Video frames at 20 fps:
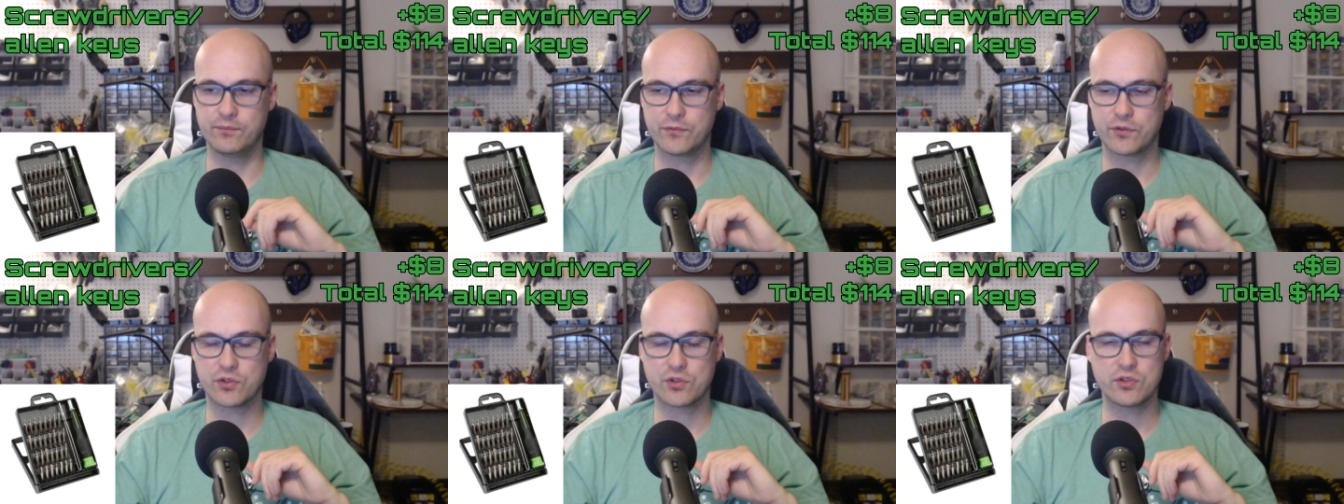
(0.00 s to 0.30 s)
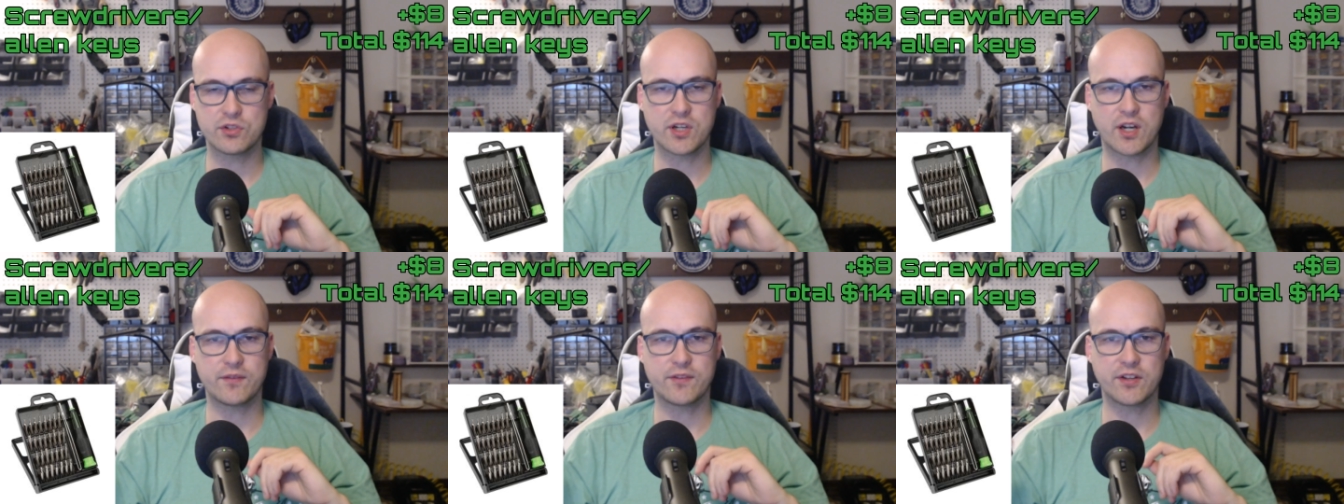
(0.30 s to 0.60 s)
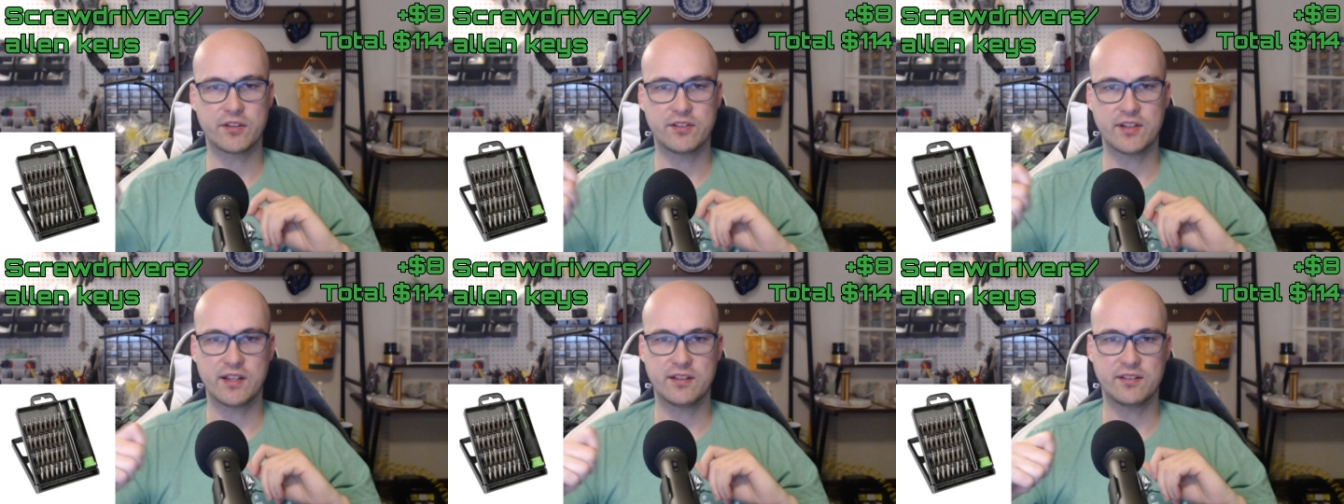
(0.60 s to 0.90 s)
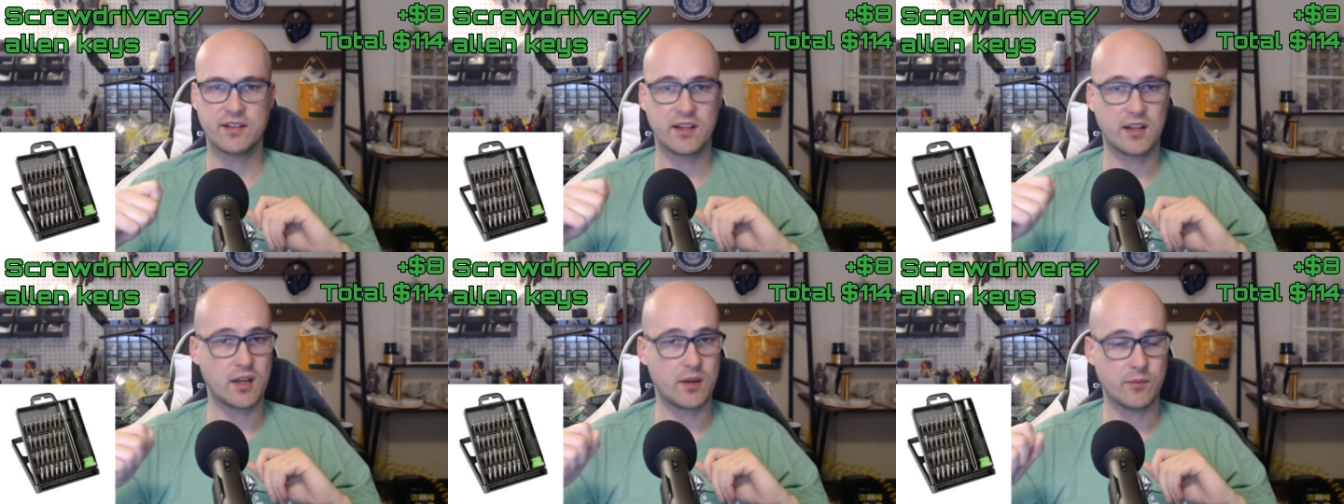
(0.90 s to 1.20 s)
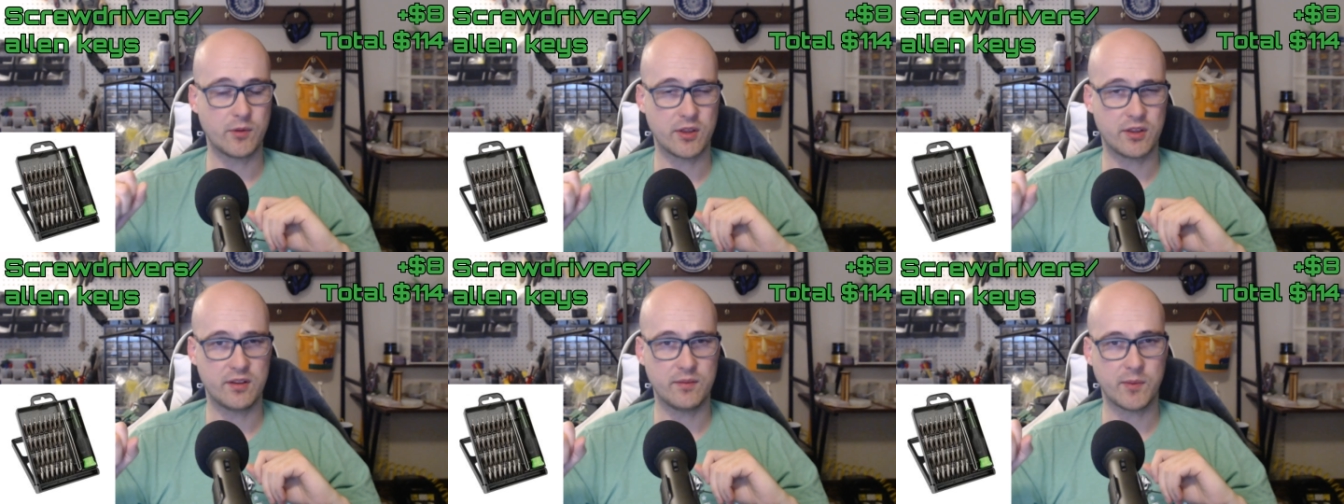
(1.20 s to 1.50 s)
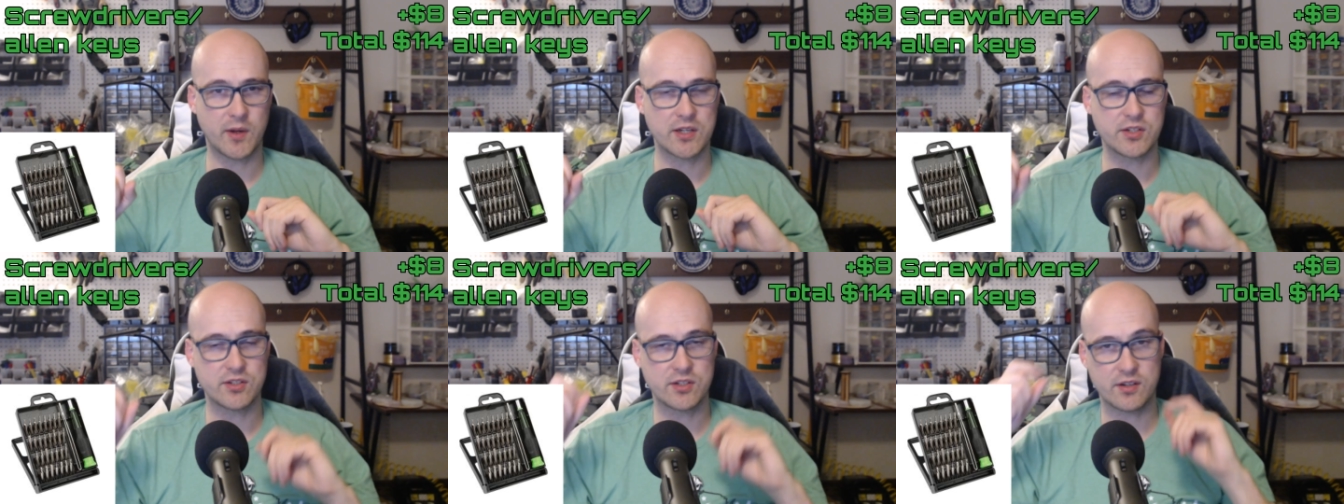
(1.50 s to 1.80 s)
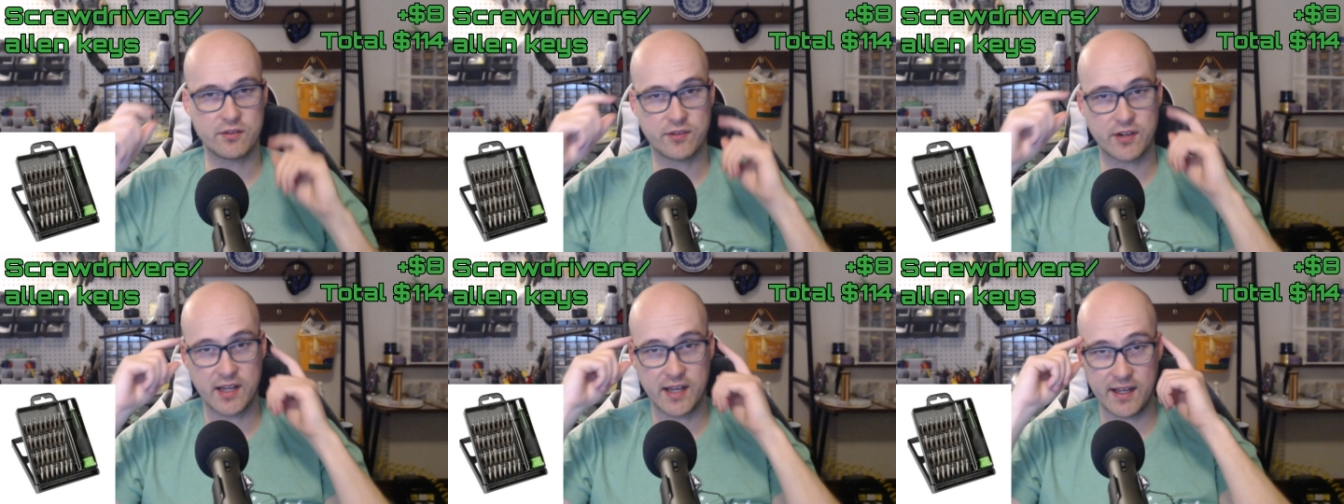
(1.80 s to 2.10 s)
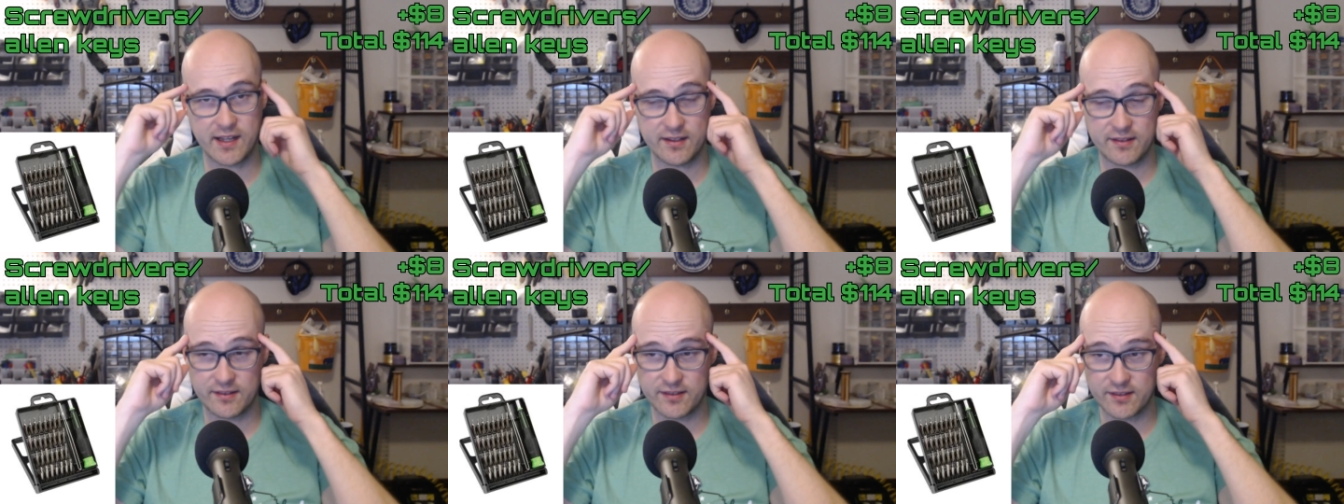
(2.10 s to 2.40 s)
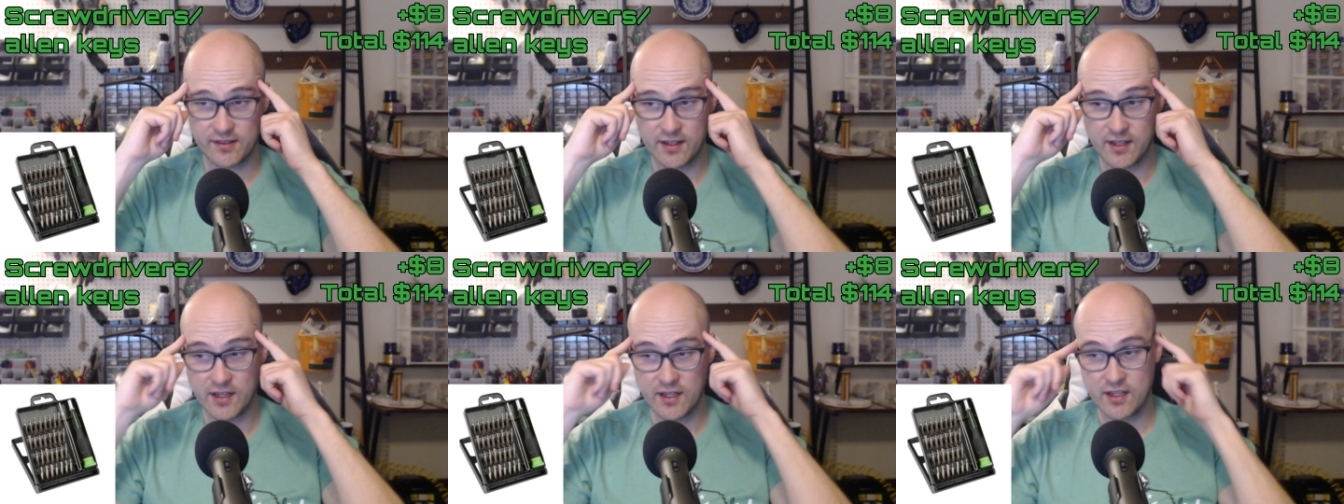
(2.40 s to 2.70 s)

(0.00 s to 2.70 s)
screwdriver sets that come with a bunch of different heads.